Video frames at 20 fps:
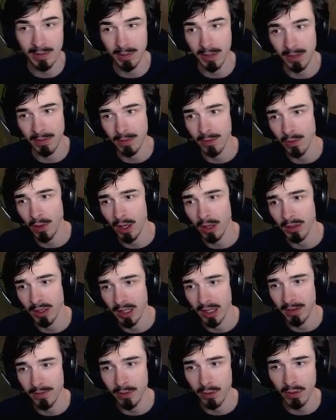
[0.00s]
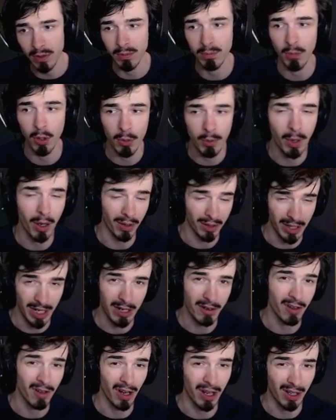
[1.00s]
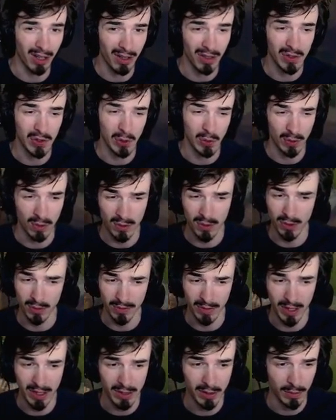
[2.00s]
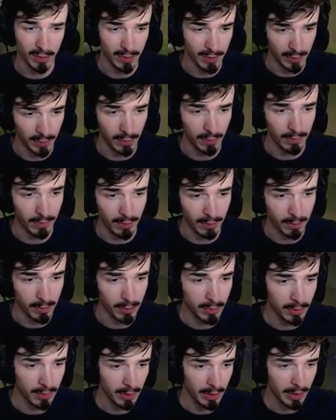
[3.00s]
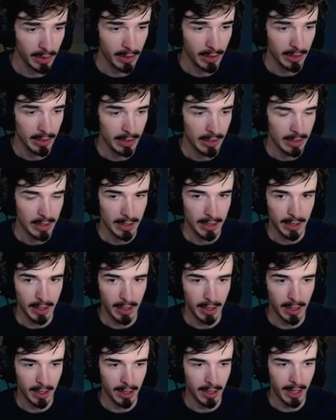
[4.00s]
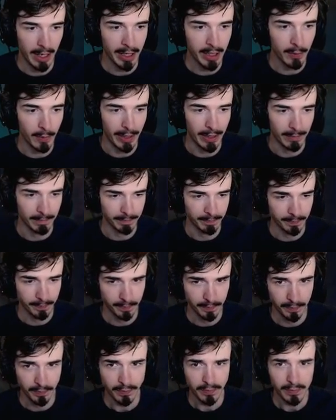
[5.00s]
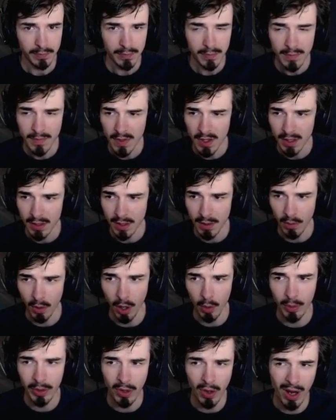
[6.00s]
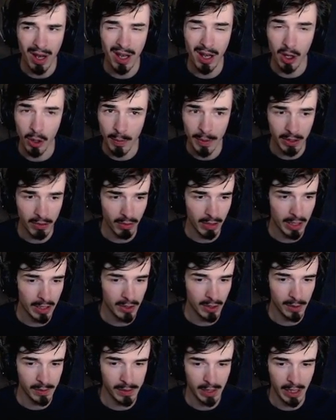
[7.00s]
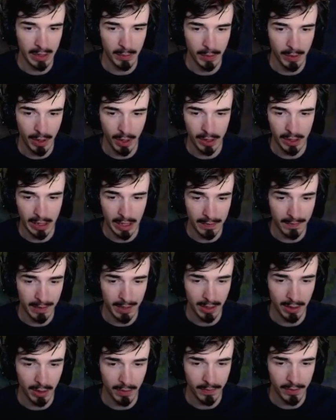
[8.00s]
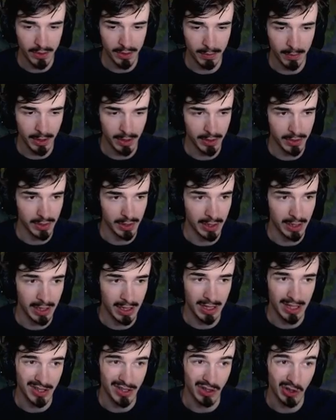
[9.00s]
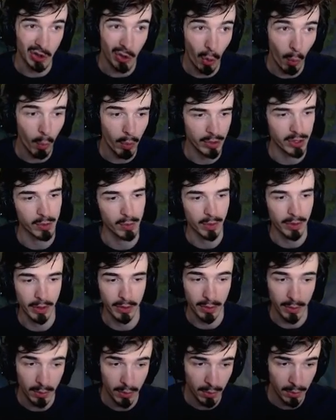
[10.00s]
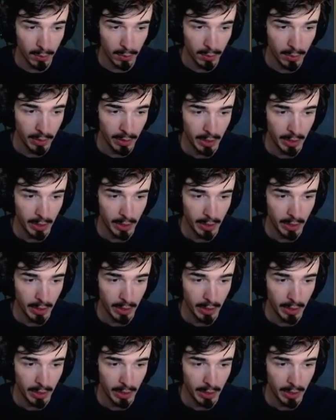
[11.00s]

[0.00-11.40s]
But if you've got, if you're in a mobile carry like Lux, you lose your flash, you're so vulnerable. Anyway. We got a little bit greedy topside. We gave a kill over to Master Yi. That's not what you want to do.